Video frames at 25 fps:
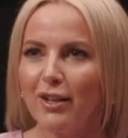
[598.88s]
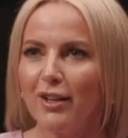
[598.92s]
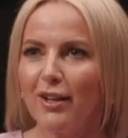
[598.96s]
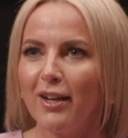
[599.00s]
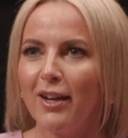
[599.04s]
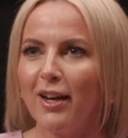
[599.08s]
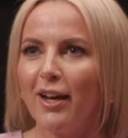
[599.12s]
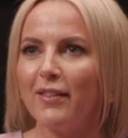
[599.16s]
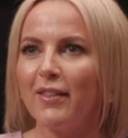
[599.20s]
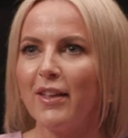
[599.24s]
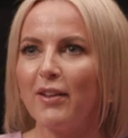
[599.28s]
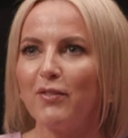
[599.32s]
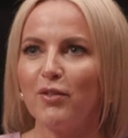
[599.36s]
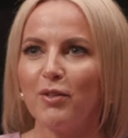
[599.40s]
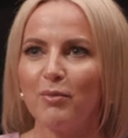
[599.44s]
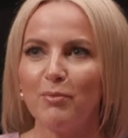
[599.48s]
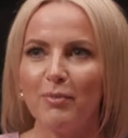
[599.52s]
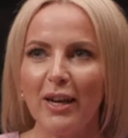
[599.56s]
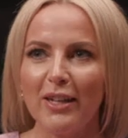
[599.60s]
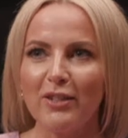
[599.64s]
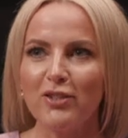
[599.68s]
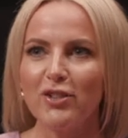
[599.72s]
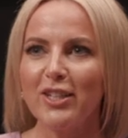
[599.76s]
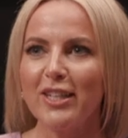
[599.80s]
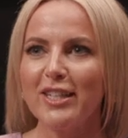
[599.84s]
Mm. Then from
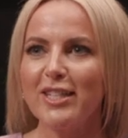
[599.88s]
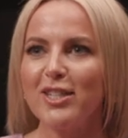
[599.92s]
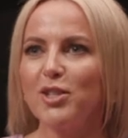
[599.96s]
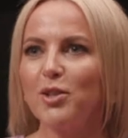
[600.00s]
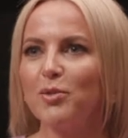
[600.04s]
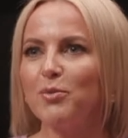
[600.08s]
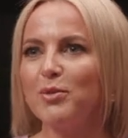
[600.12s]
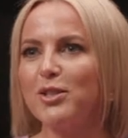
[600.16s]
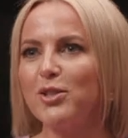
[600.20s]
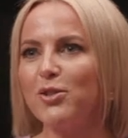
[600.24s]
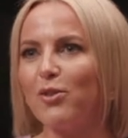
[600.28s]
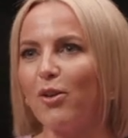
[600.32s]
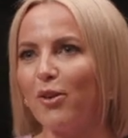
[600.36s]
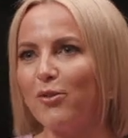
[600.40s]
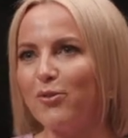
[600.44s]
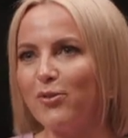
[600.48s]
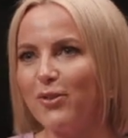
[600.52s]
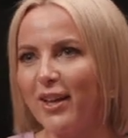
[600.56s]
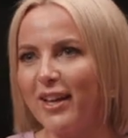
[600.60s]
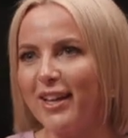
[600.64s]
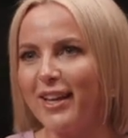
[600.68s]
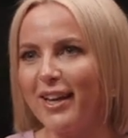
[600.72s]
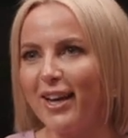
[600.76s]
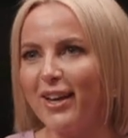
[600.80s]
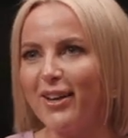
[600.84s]
Manchester, we'd got a
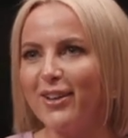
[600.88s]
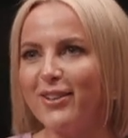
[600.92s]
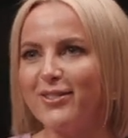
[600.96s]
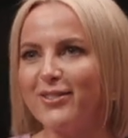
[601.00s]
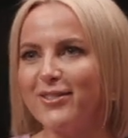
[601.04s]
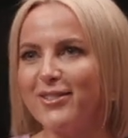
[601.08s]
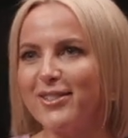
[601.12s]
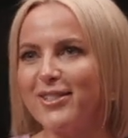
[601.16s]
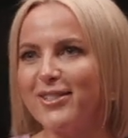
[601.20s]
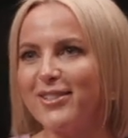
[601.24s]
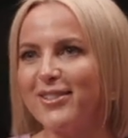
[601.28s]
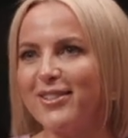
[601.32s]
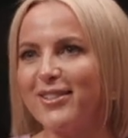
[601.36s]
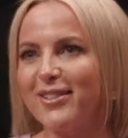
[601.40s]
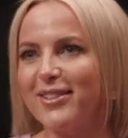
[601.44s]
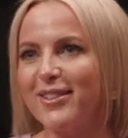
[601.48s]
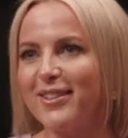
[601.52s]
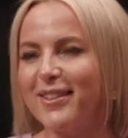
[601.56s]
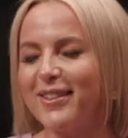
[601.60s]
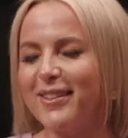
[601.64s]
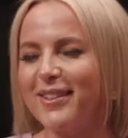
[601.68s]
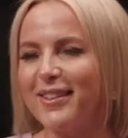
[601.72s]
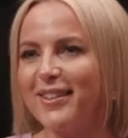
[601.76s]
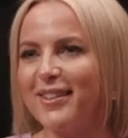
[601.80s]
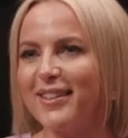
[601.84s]
flight out to
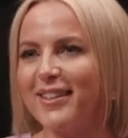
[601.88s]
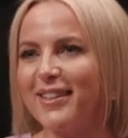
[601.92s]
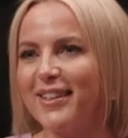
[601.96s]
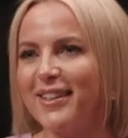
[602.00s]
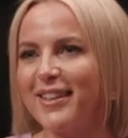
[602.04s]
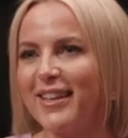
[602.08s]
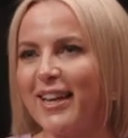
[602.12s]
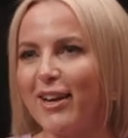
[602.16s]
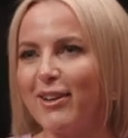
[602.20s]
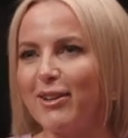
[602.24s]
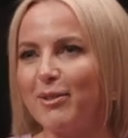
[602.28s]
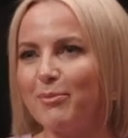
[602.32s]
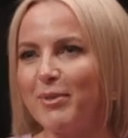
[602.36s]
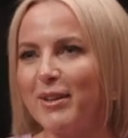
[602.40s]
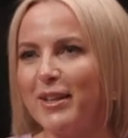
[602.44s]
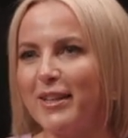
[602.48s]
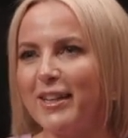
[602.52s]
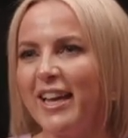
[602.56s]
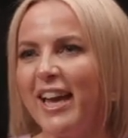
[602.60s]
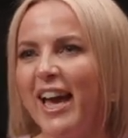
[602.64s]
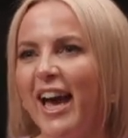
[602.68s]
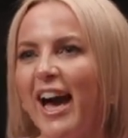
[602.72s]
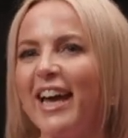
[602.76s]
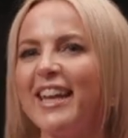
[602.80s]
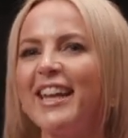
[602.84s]
the Caribbean.
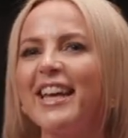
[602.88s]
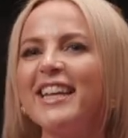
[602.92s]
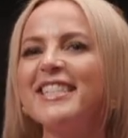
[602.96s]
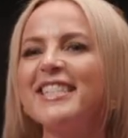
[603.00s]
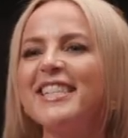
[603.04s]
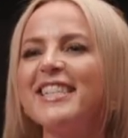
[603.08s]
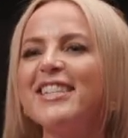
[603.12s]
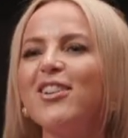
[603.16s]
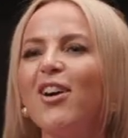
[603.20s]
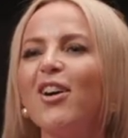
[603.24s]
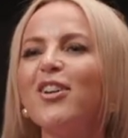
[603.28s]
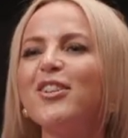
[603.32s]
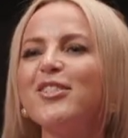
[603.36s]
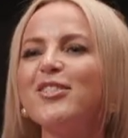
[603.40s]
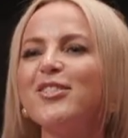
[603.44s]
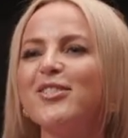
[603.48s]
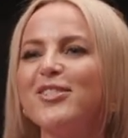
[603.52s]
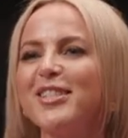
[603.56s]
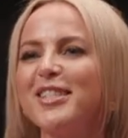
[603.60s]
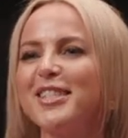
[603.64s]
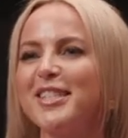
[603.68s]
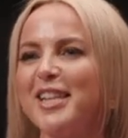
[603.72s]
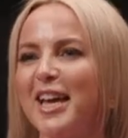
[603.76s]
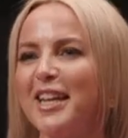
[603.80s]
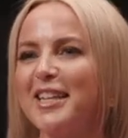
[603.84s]
And I didn't
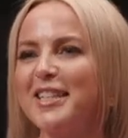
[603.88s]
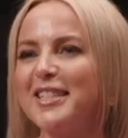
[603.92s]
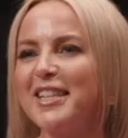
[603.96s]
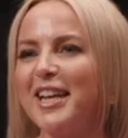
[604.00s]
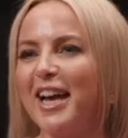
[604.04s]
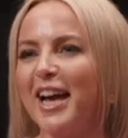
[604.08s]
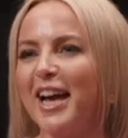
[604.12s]
understand